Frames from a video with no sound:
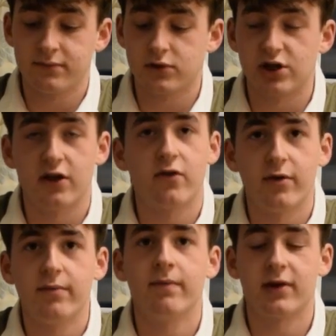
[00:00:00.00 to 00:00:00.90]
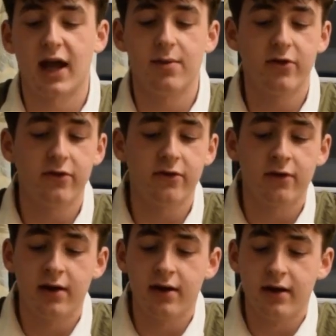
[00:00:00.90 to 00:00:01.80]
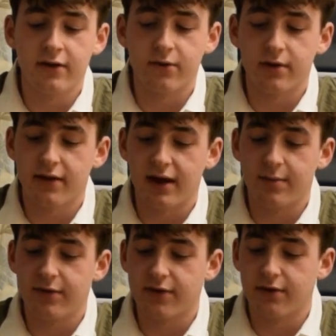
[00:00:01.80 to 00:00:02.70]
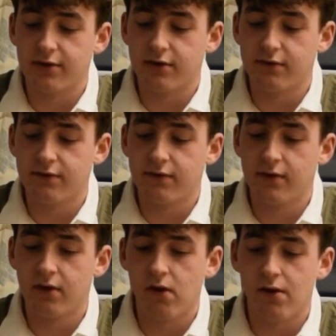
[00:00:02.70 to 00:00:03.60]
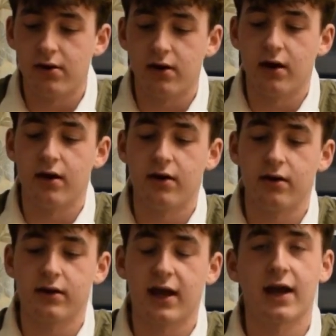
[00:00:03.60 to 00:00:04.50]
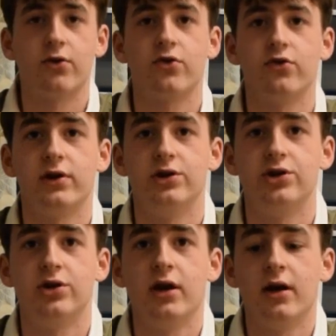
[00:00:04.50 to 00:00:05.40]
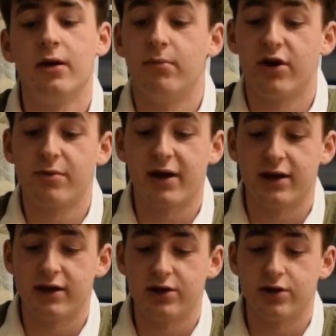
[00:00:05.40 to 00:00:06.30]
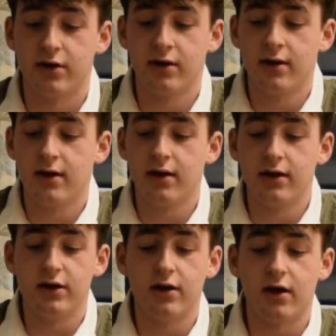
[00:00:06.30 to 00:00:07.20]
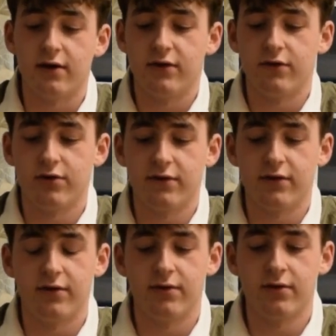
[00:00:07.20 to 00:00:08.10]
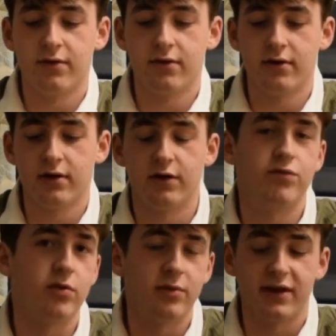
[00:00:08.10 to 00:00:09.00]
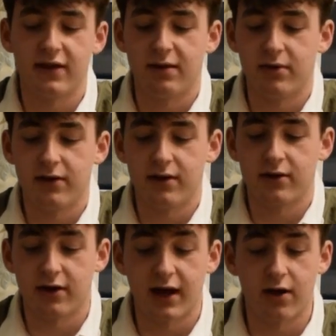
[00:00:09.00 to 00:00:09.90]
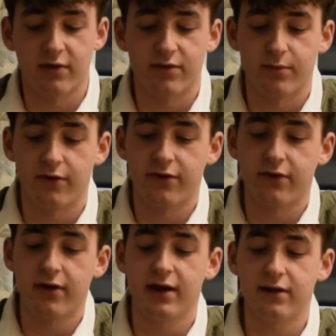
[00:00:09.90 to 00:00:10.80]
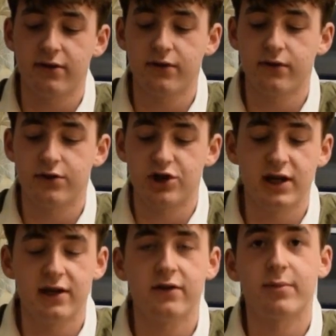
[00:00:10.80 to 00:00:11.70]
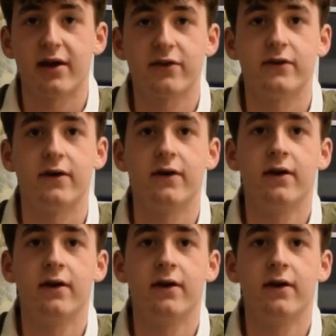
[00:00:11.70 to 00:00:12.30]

gentlemen, gamers, to another episode of Kek or Cringe, Mukbang edition. You've probably seen me cooking up this monster. It's cheese, pasta,